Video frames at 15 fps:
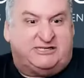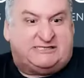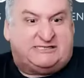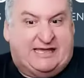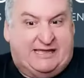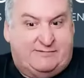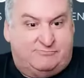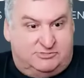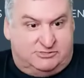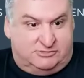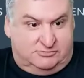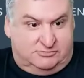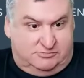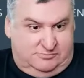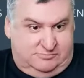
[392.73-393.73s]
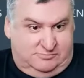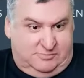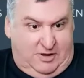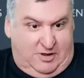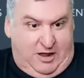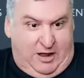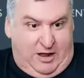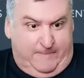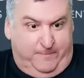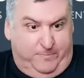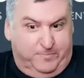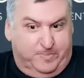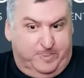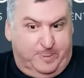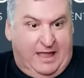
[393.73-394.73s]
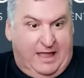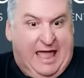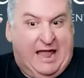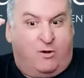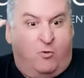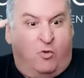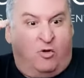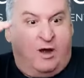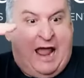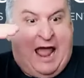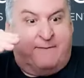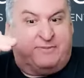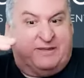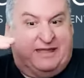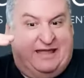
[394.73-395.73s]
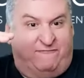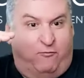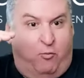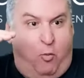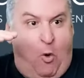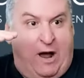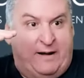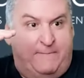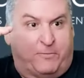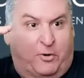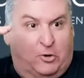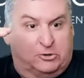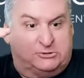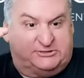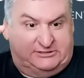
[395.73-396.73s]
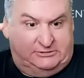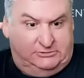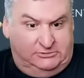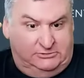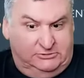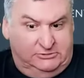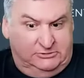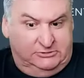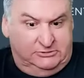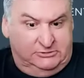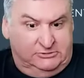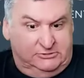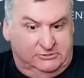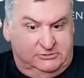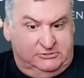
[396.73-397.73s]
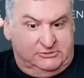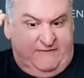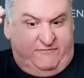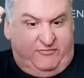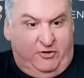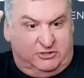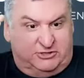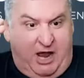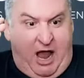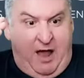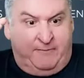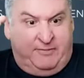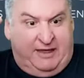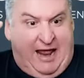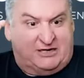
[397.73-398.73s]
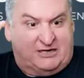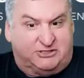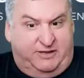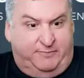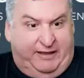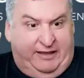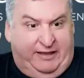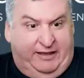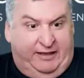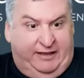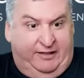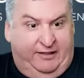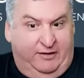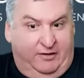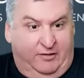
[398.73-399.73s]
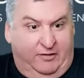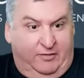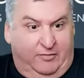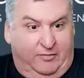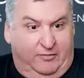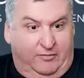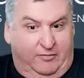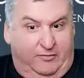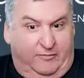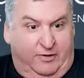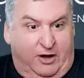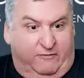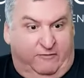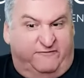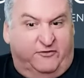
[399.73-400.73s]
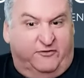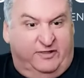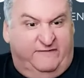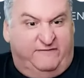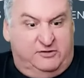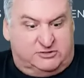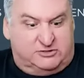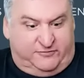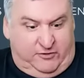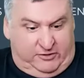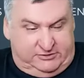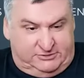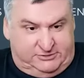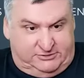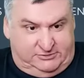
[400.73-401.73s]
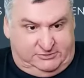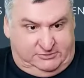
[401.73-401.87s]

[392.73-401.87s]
teams. Heck, we're happy if one person, if their job can actually be, fully future focused.